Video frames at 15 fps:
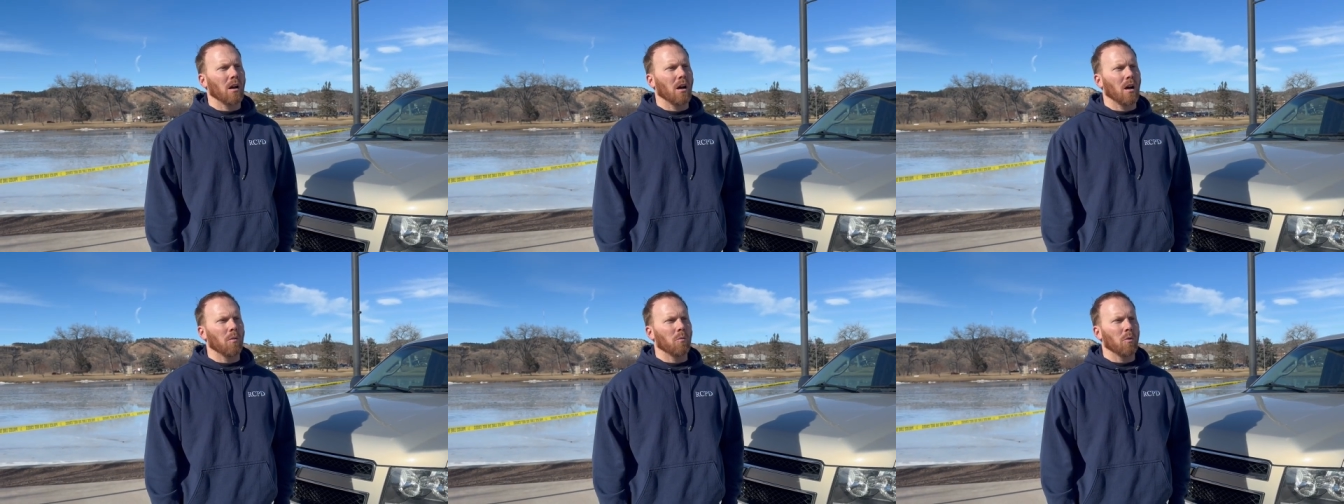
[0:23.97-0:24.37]

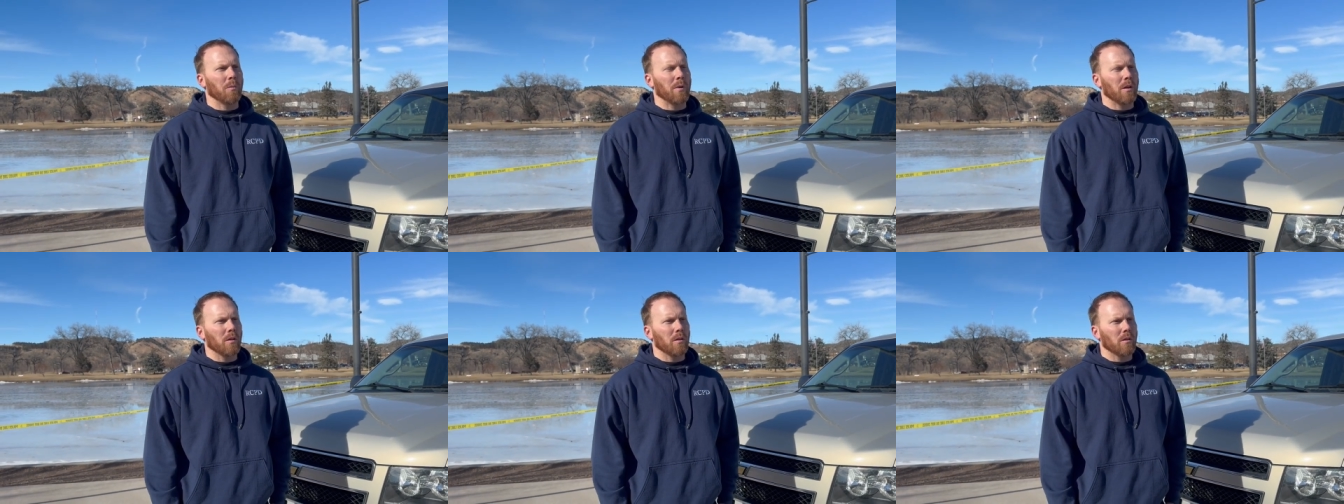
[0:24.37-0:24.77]
Um, we'll
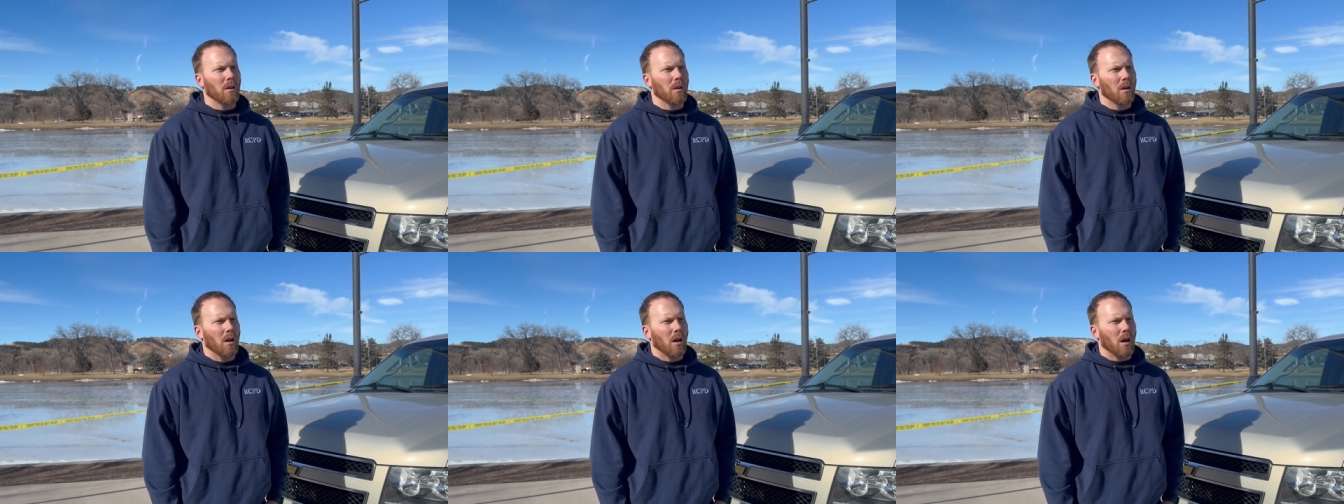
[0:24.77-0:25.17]
be
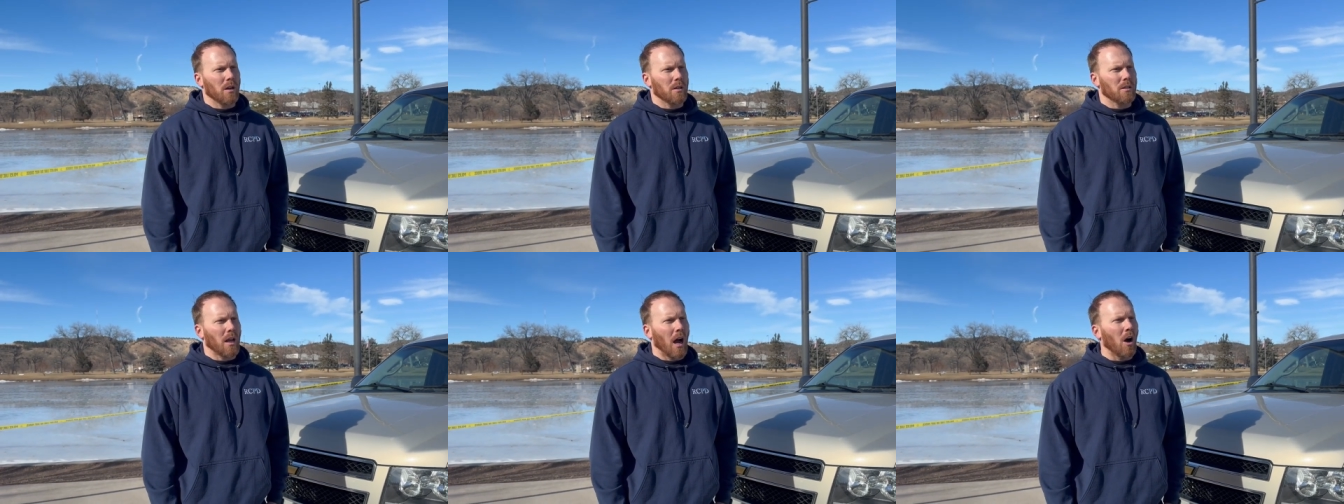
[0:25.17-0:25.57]
uh,
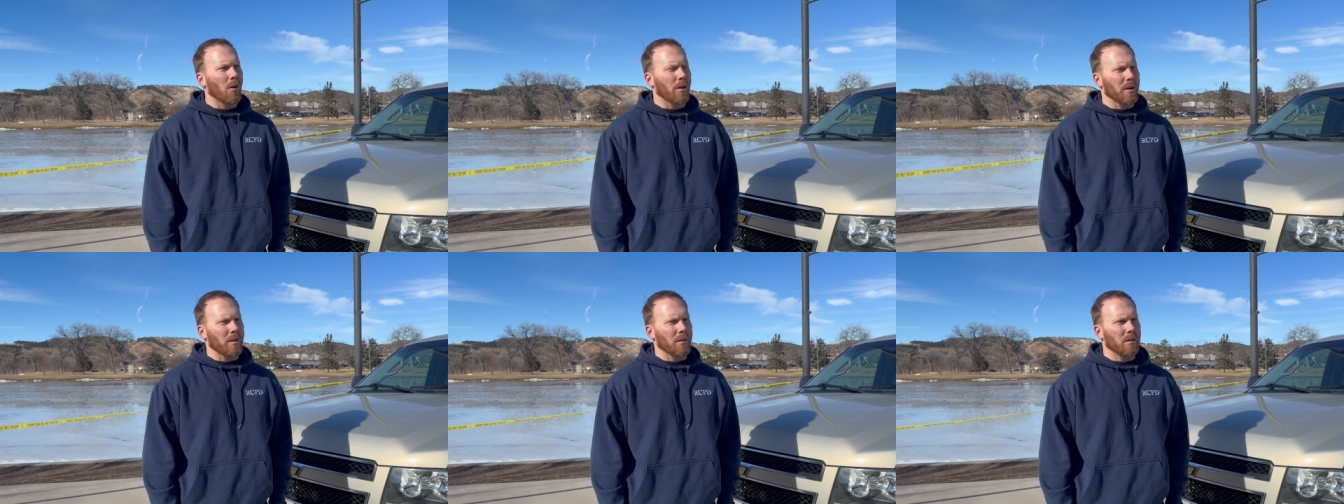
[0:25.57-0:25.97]

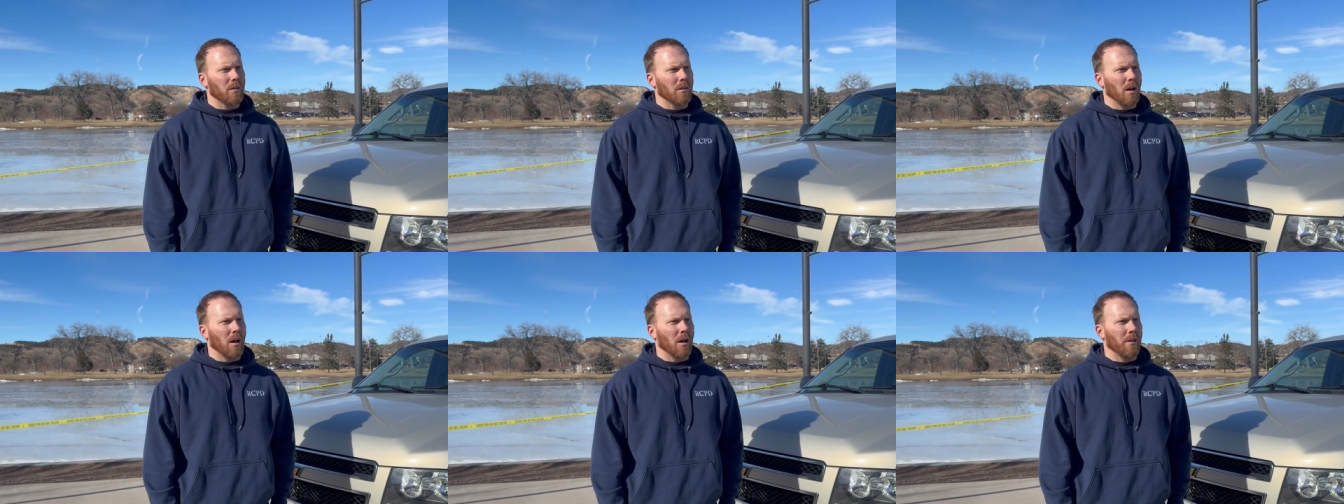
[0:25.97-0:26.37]
scouring
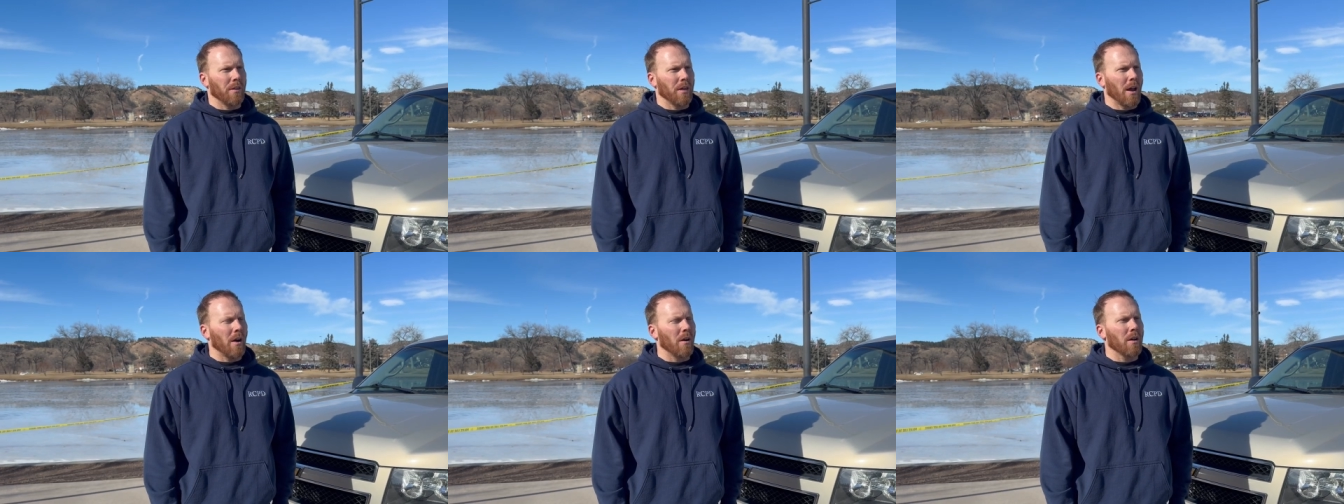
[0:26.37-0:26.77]
uh, the
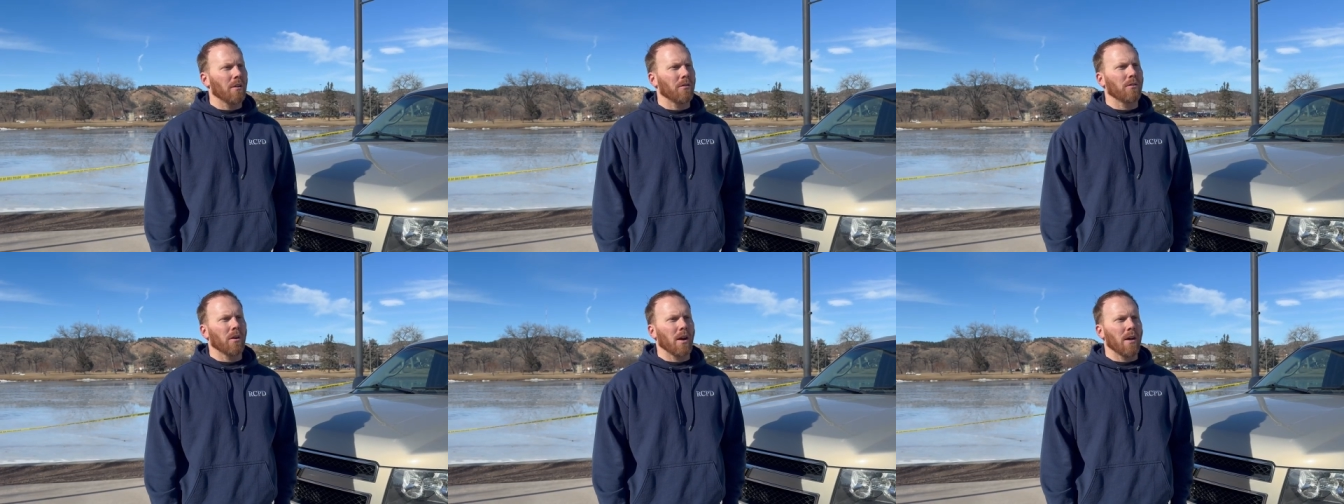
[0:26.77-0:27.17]
area
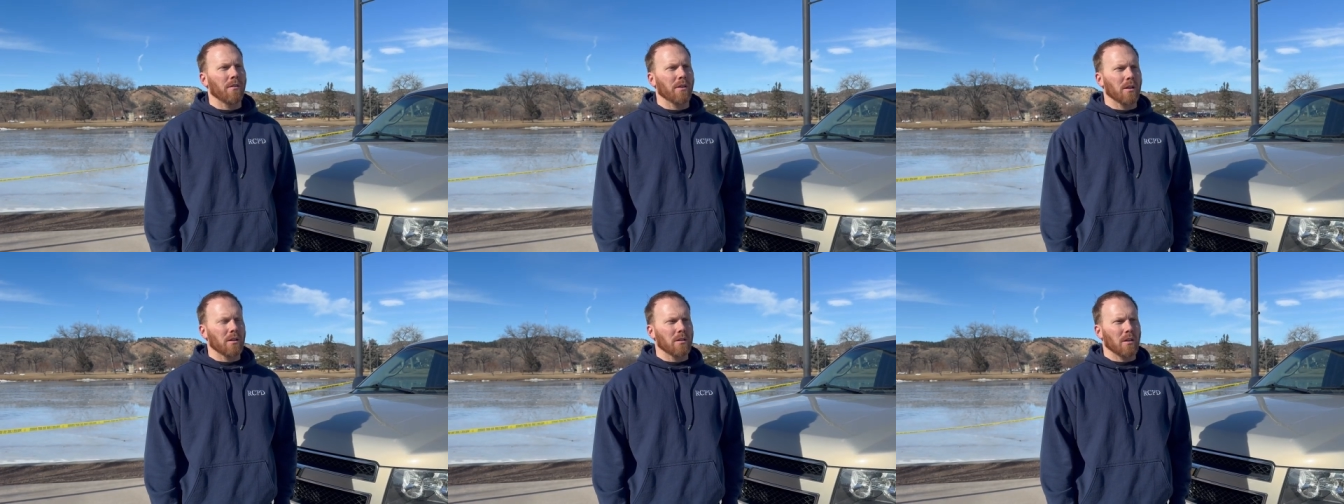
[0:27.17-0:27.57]
for
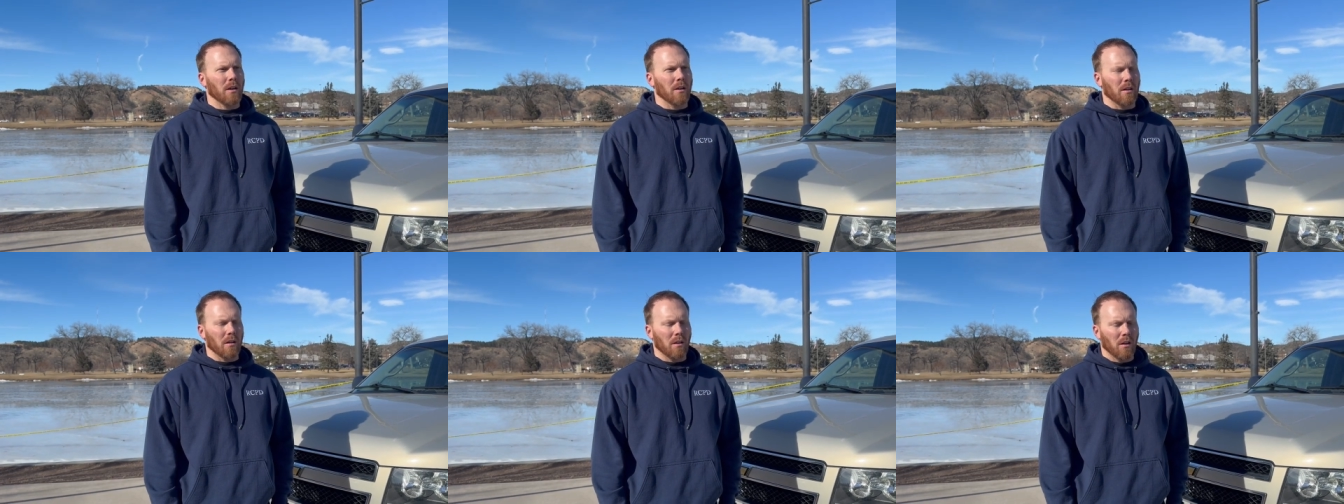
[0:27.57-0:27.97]
evidence,
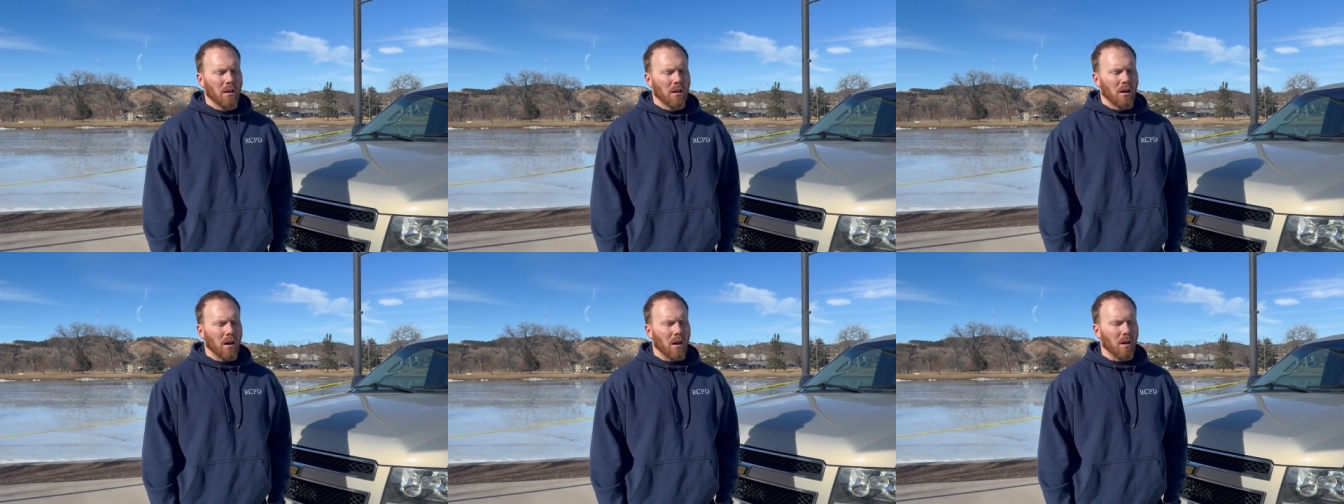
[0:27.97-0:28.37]
any
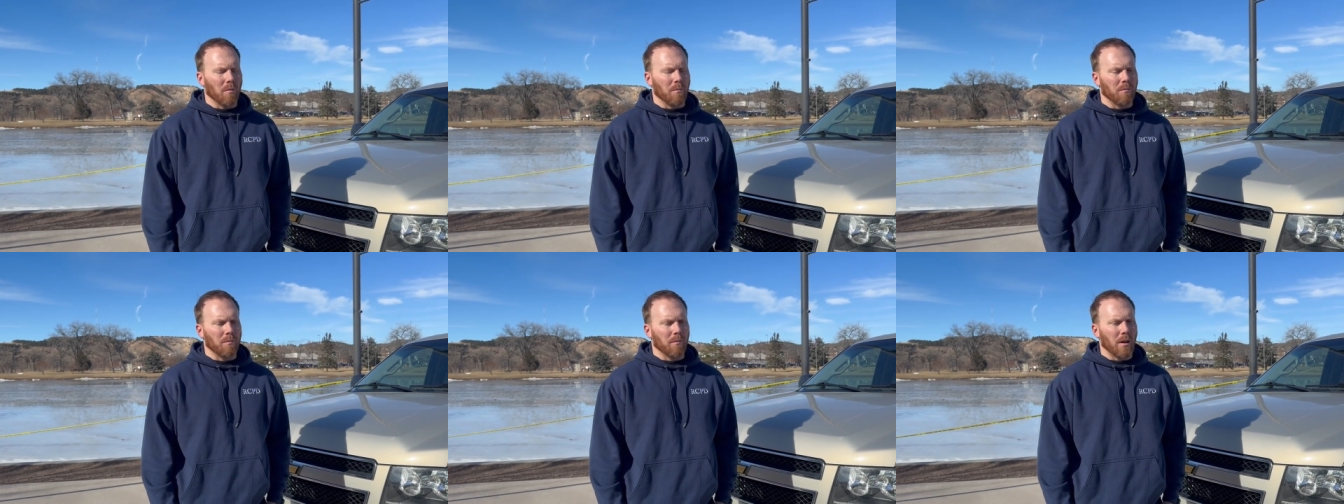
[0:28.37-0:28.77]

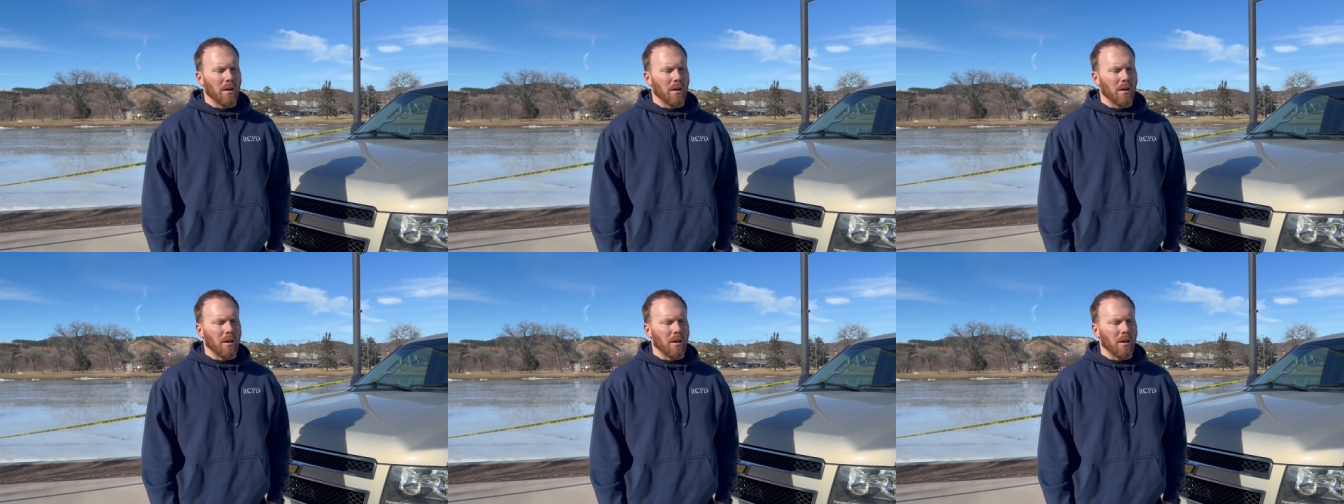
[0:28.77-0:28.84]
um,